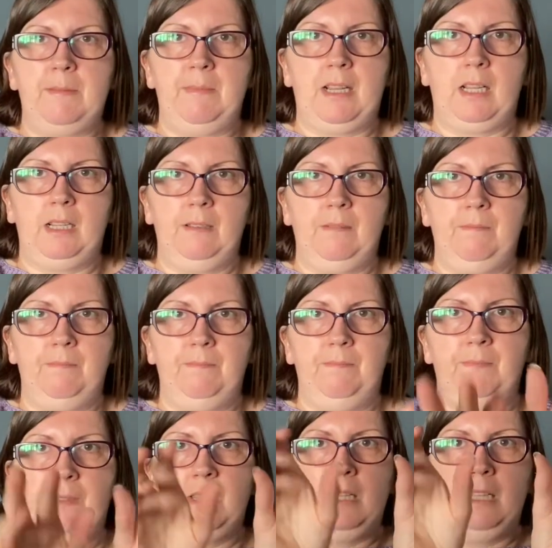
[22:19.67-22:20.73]
middle,
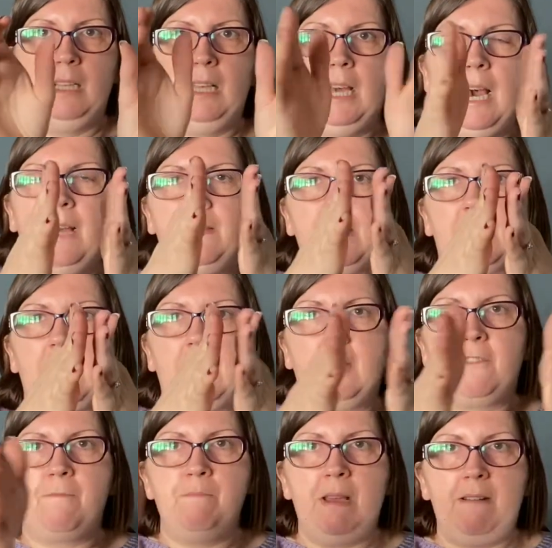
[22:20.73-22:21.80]
and it kind
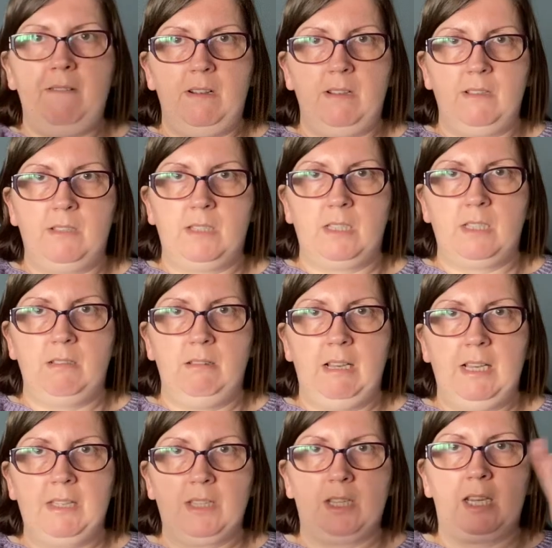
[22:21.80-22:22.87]
of mirrors
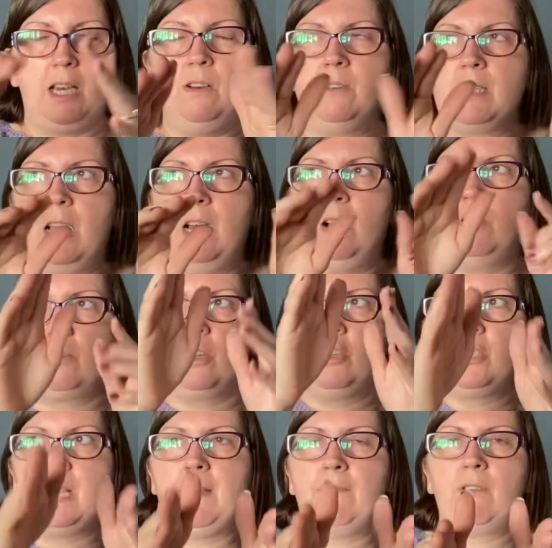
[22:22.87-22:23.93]
as it goes out. I've got a
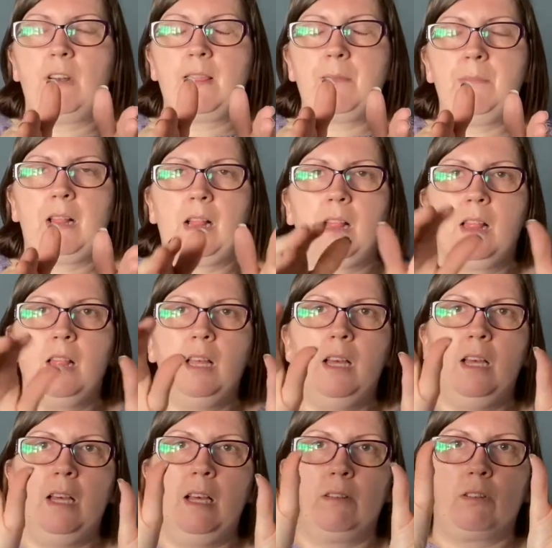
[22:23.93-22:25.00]
chevron in the middle,
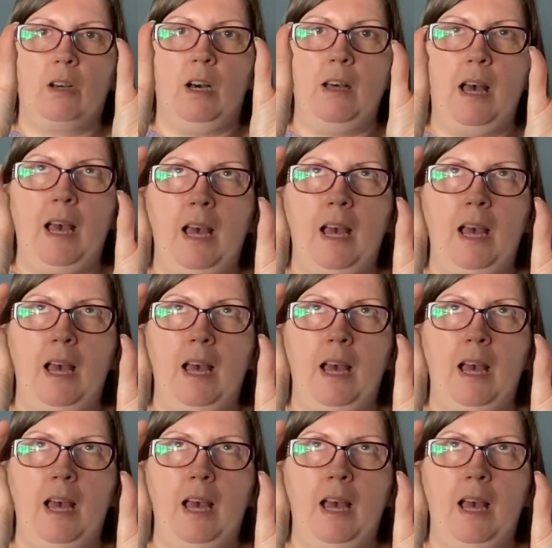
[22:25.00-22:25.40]
got